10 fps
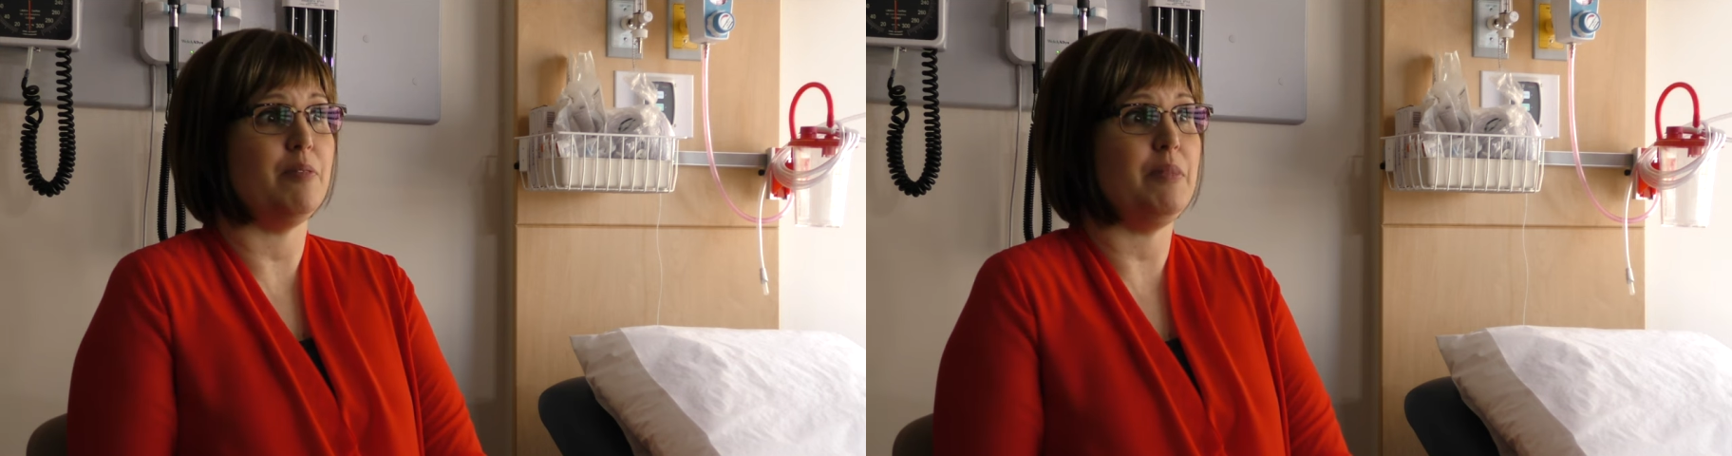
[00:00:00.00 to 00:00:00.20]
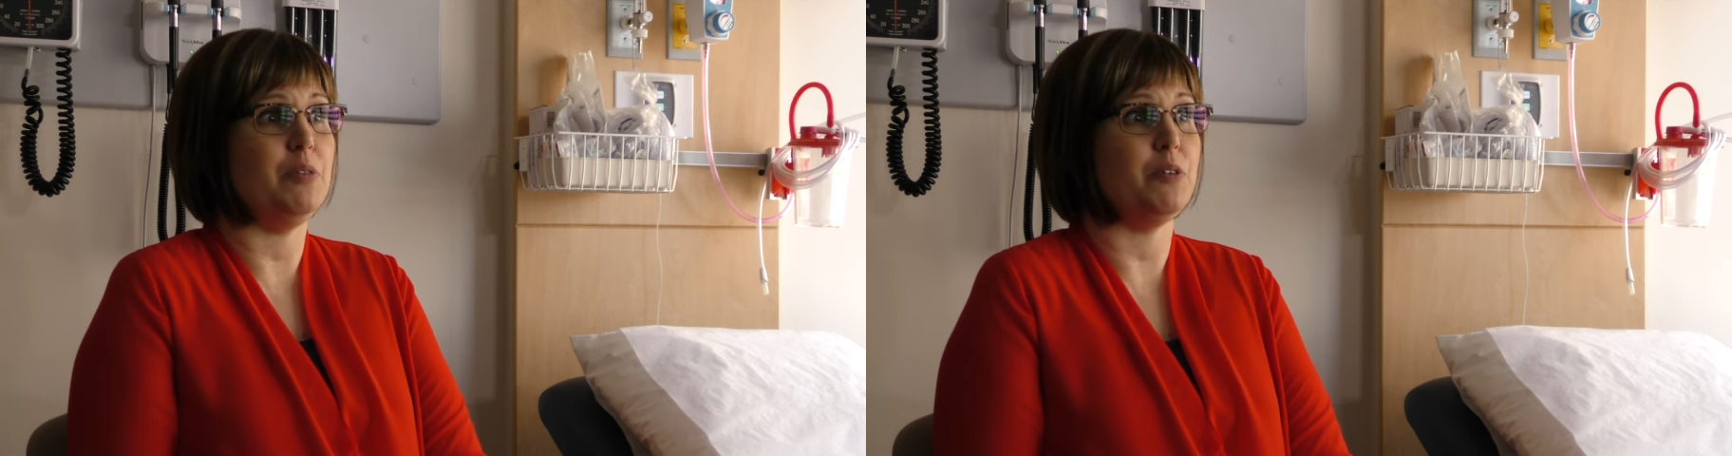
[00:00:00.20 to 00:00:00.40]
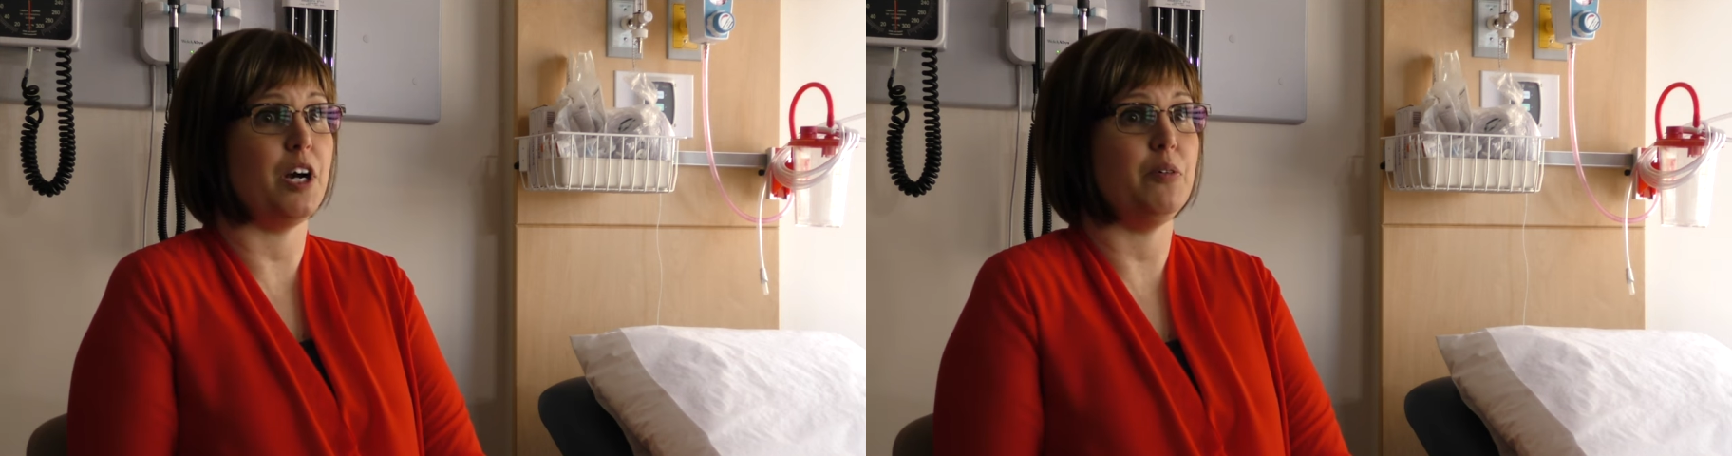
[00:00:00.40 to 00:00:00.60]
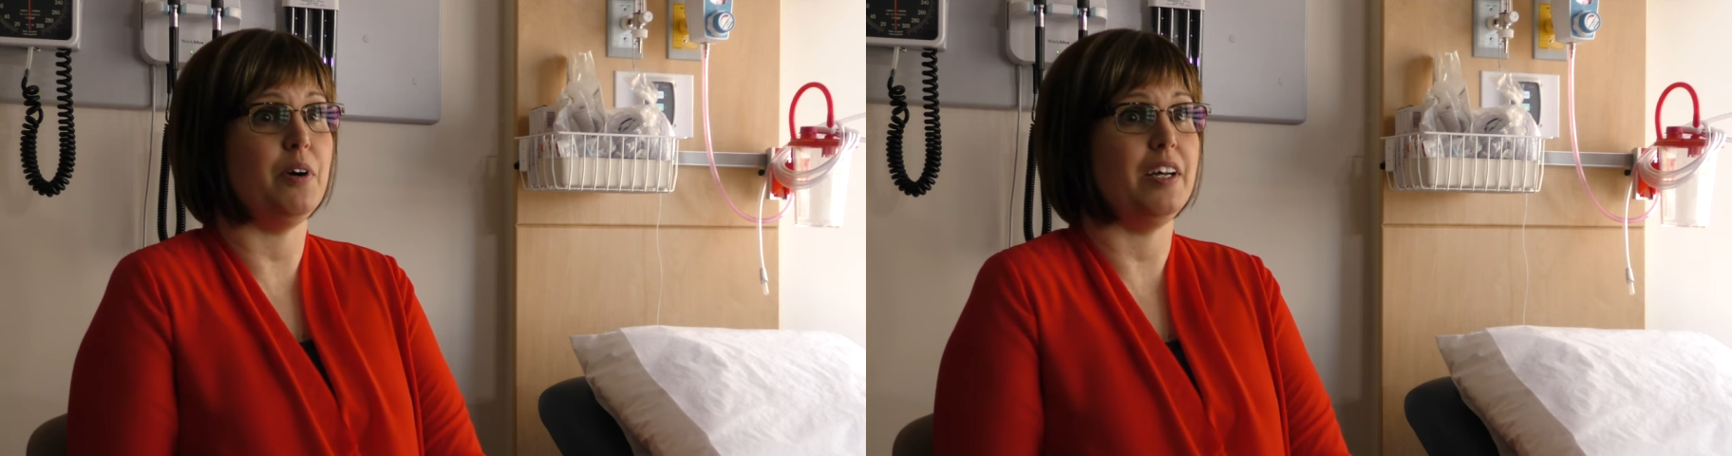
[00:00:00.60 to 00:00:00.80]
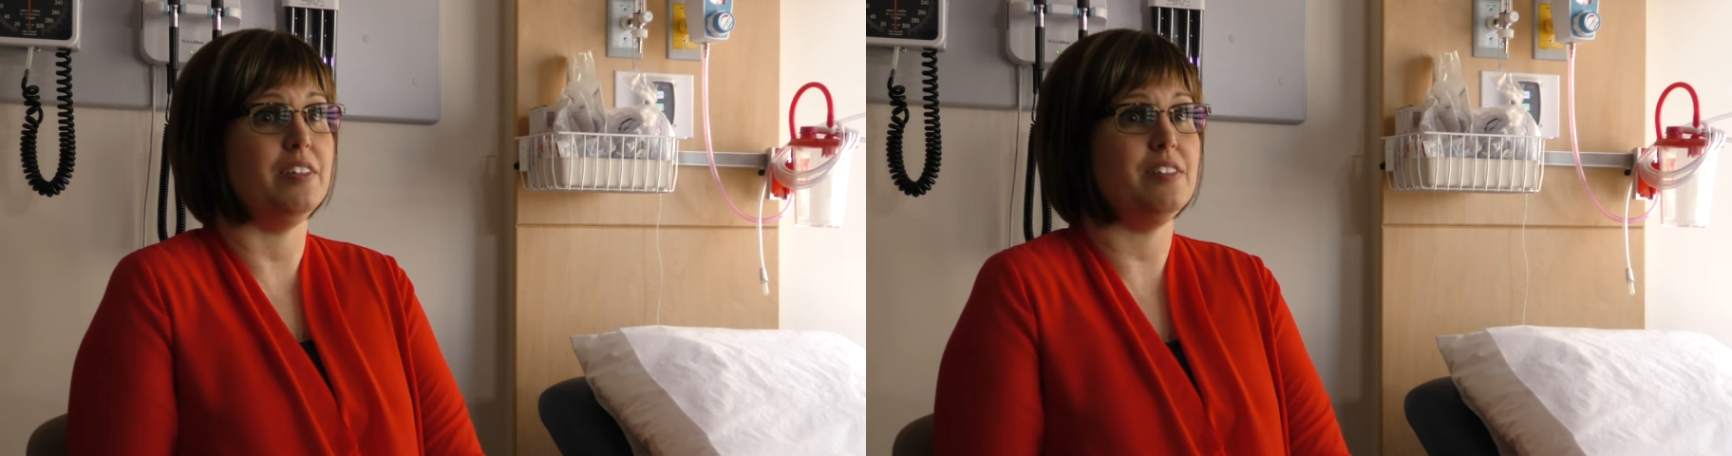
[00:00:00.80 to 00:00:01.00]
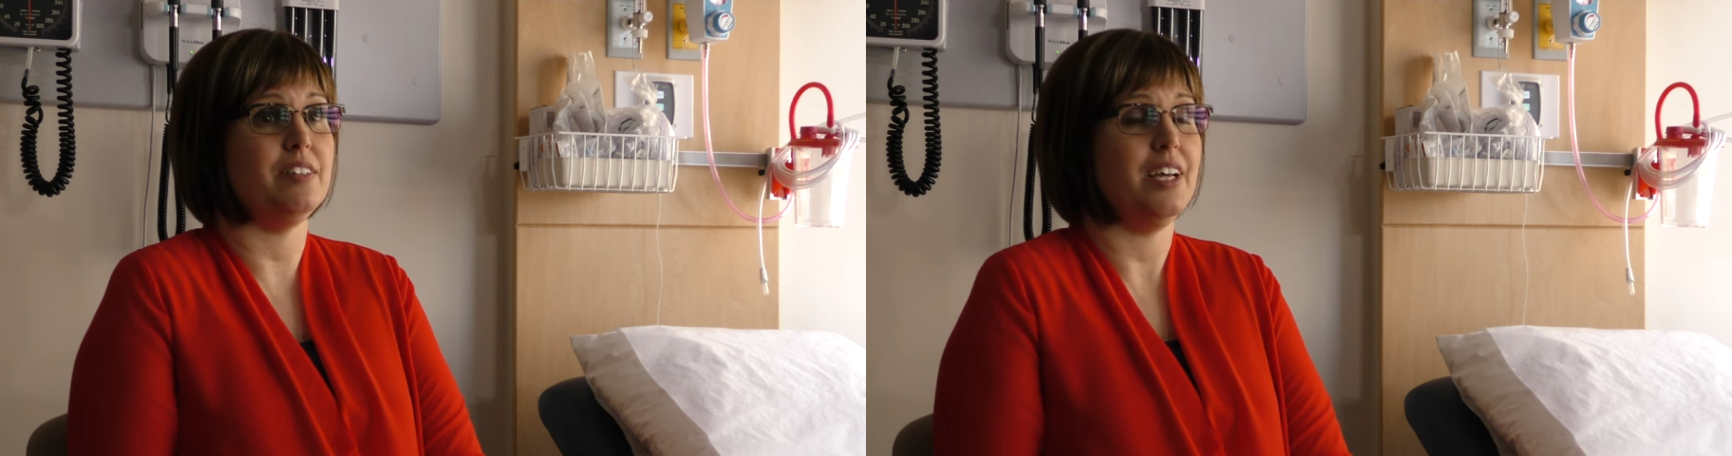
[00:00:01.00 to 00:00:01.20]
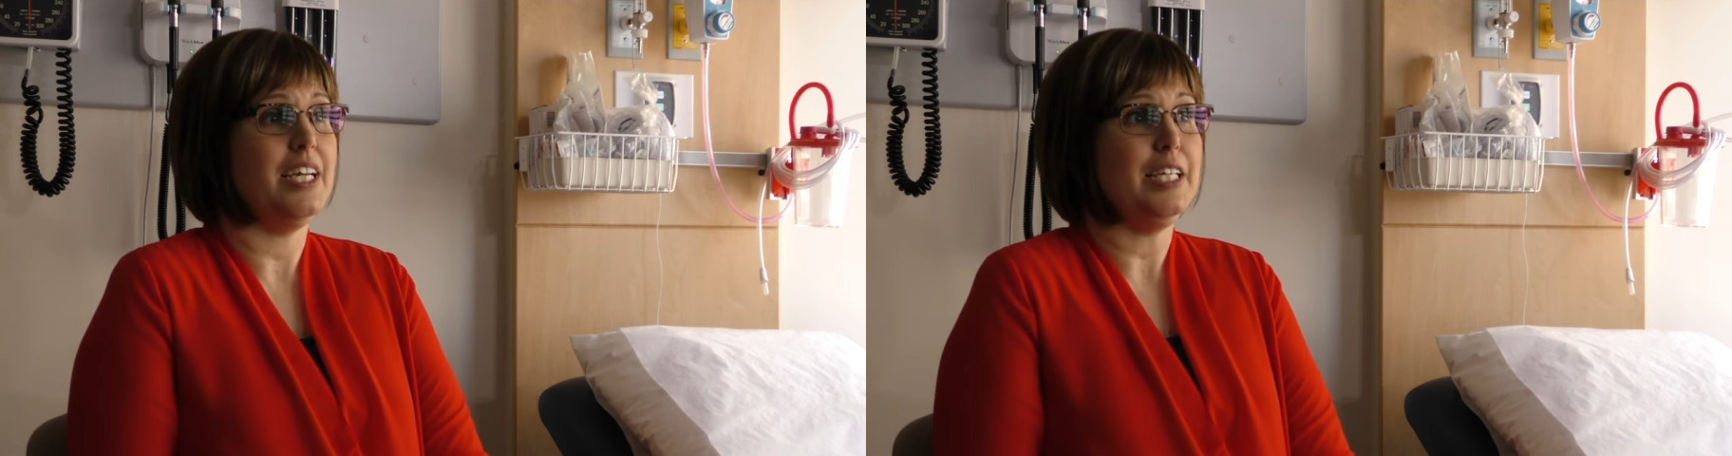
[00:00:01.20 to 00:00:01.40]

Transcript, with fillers: I mean, where I was,